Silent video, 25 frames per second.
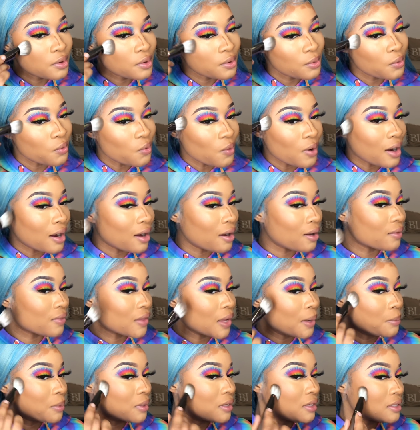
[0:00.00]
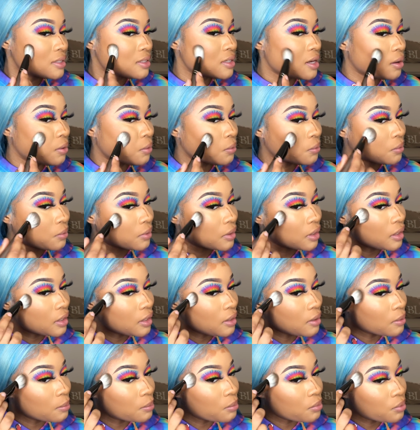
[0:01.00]
Wow, that blends out
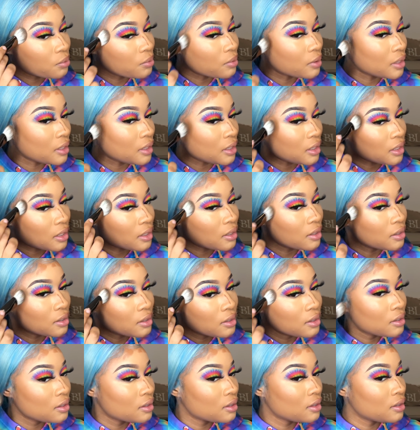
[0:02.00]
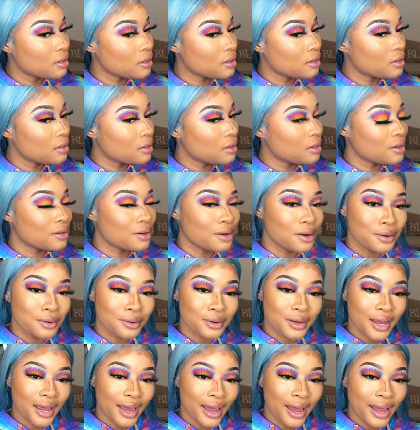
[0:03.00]
really pretty.
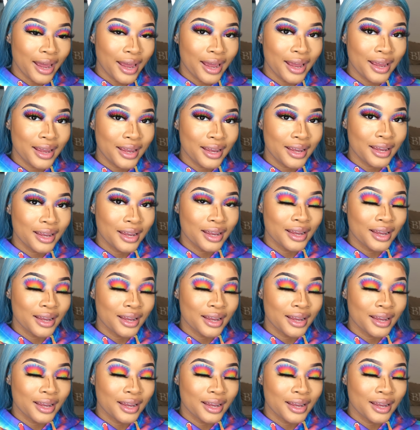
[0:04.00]
Okay.